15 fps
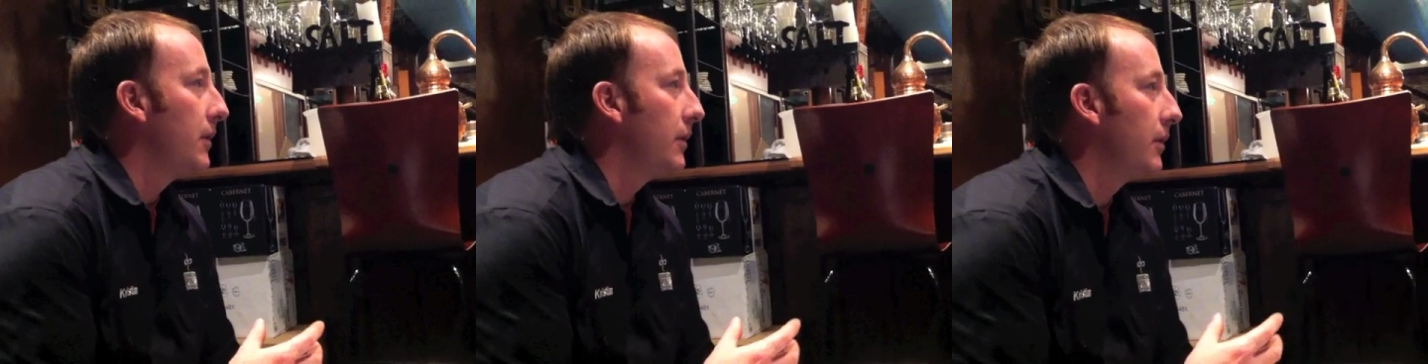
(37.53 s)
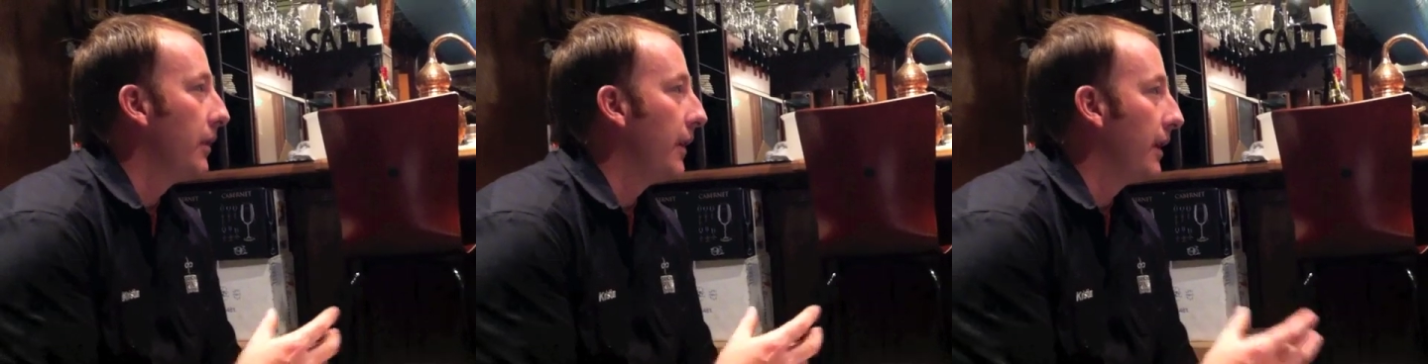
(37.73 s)

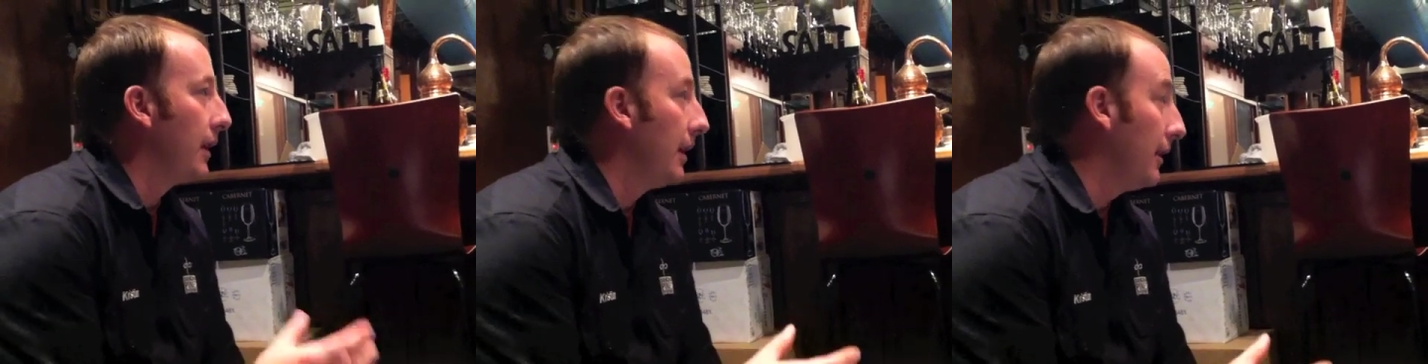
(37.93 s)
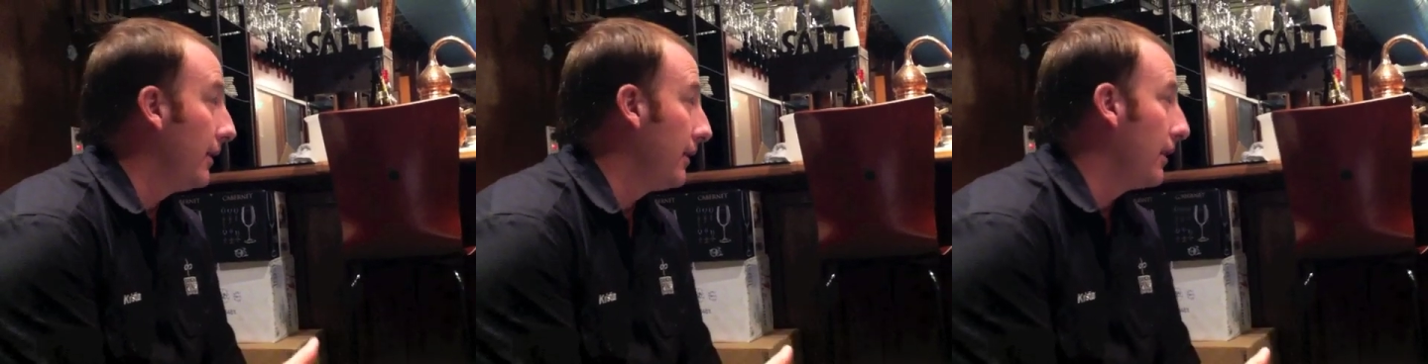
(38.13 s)
so that
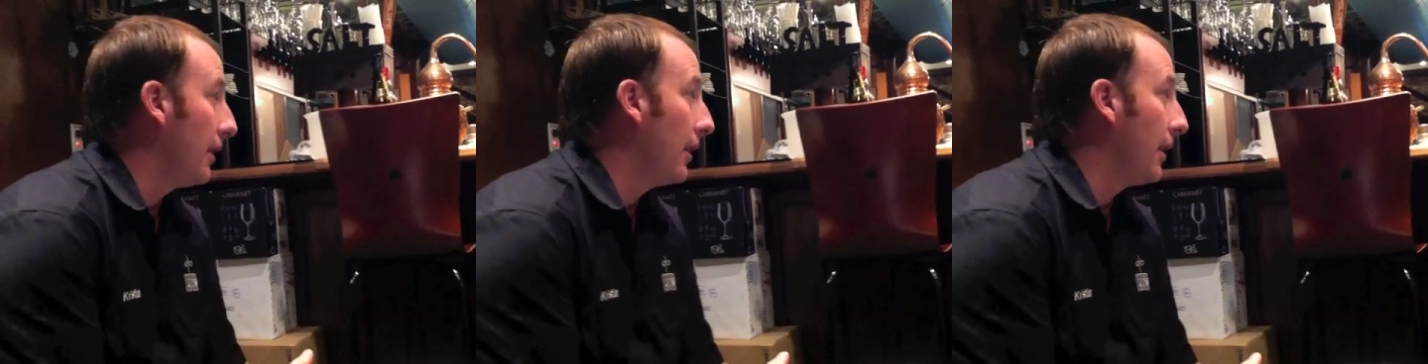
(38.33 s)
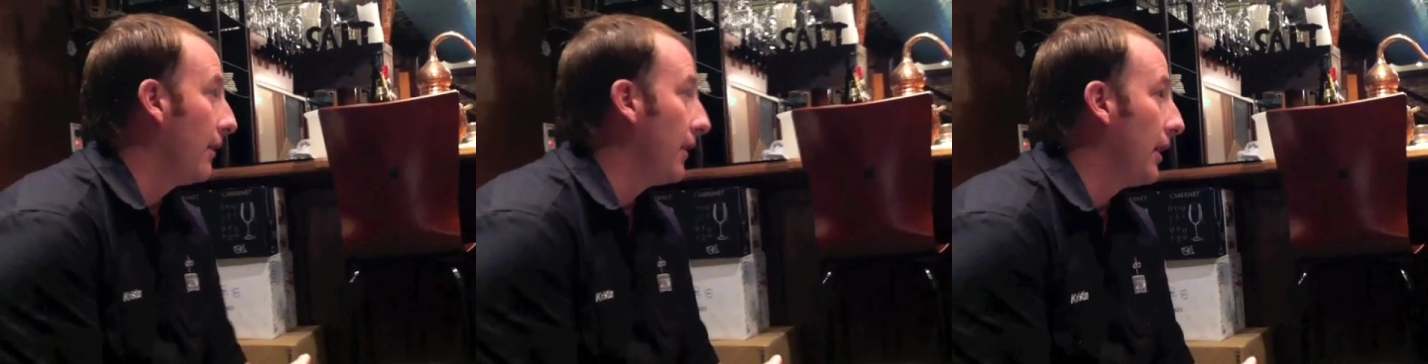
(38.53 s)
yeast
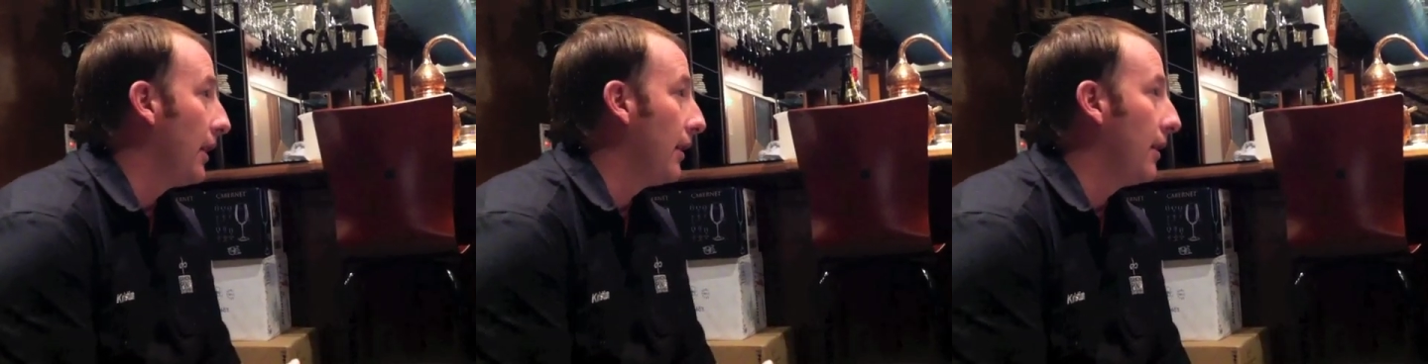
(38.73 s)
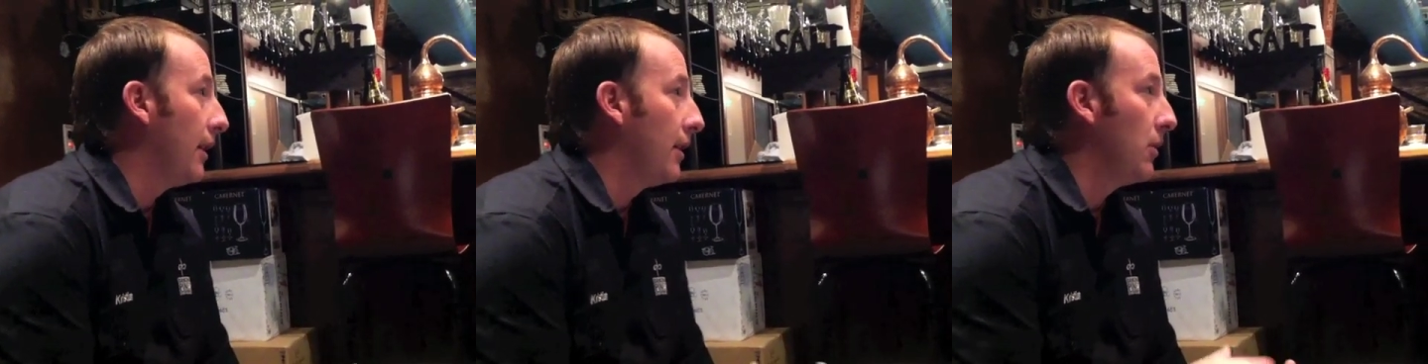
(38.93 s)
can live in
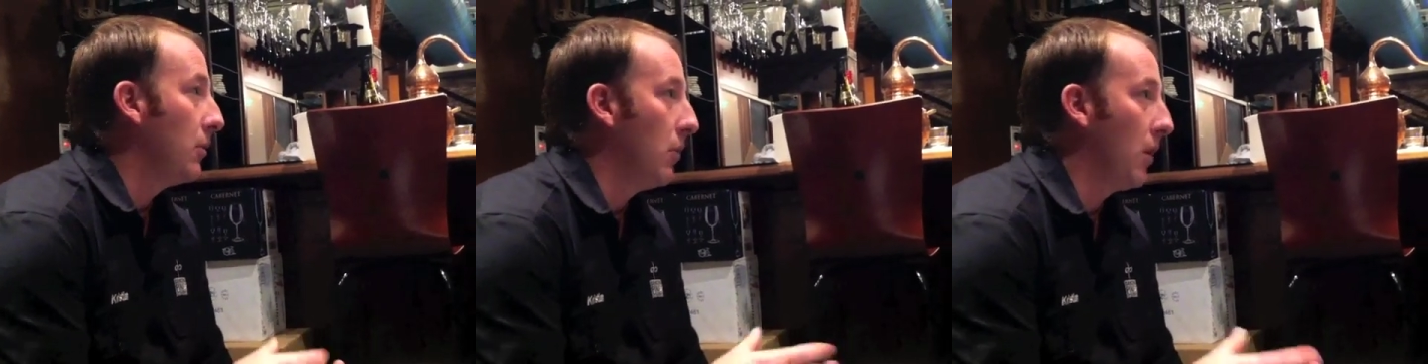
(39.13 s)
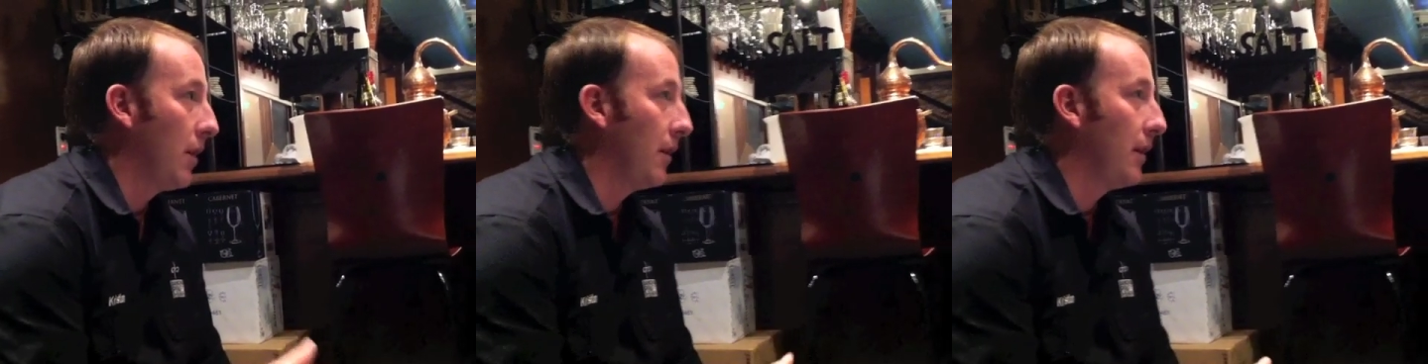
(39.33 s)
it, and you
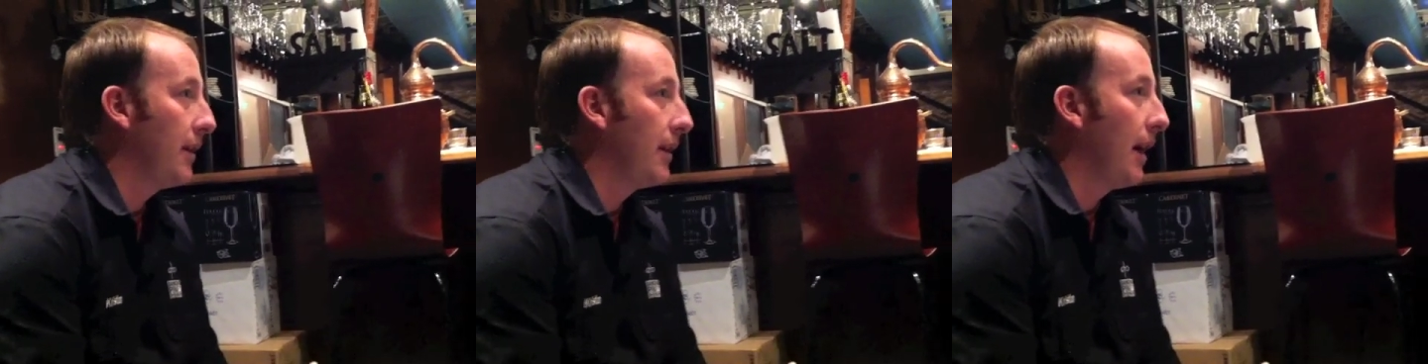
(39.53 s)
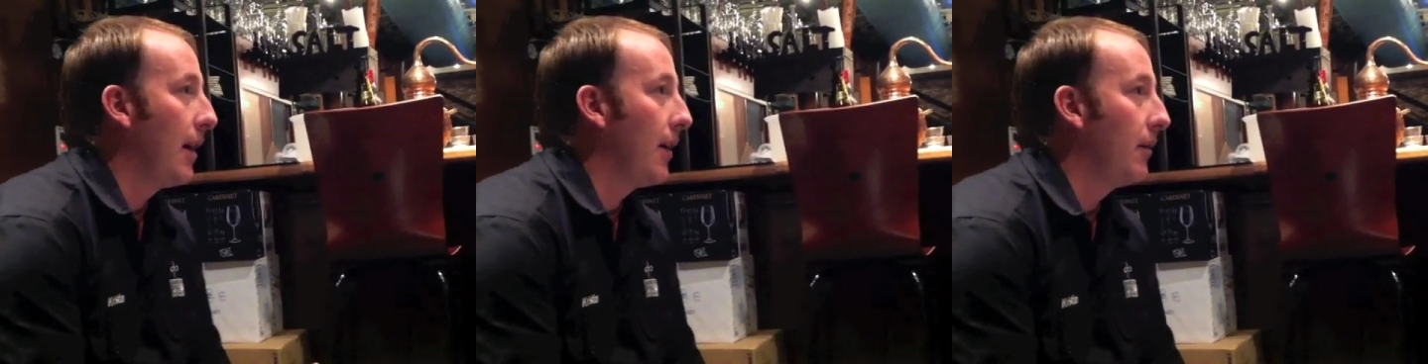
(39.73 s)
water
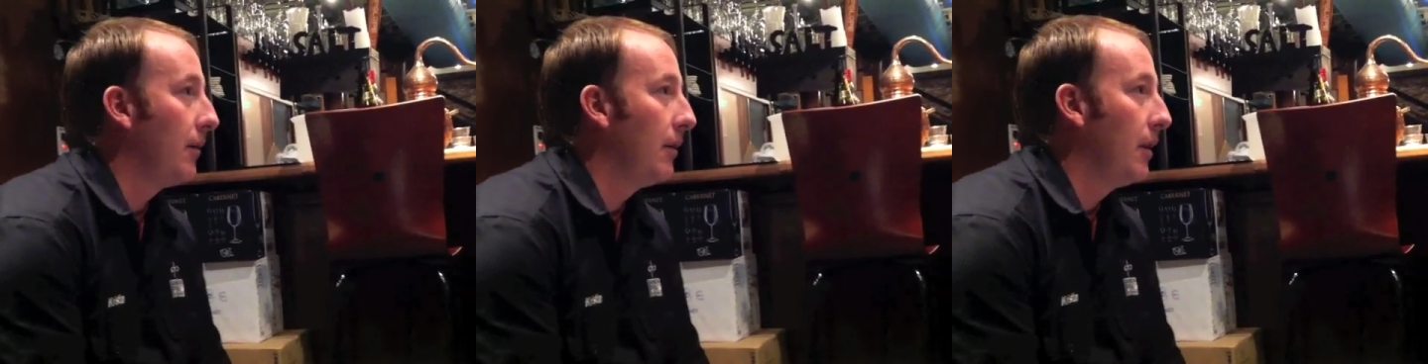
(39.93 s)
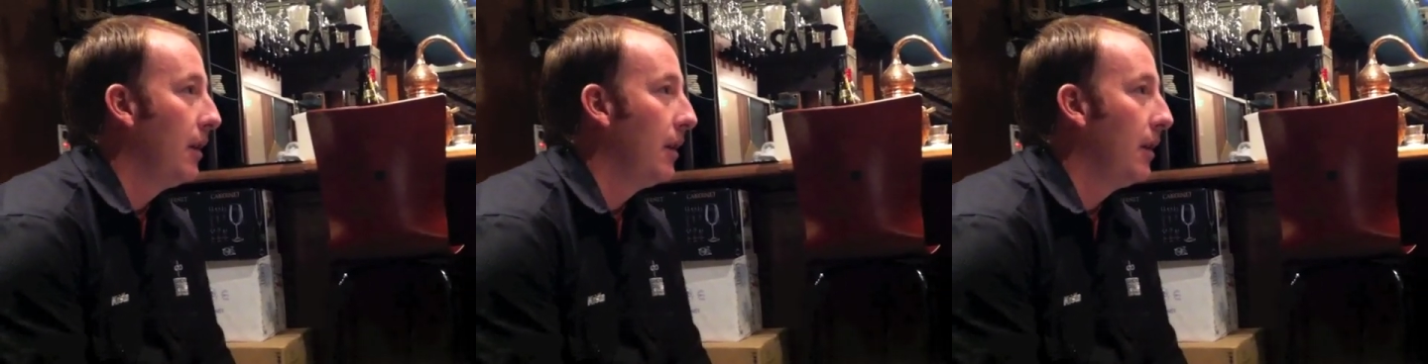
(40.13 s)
it down.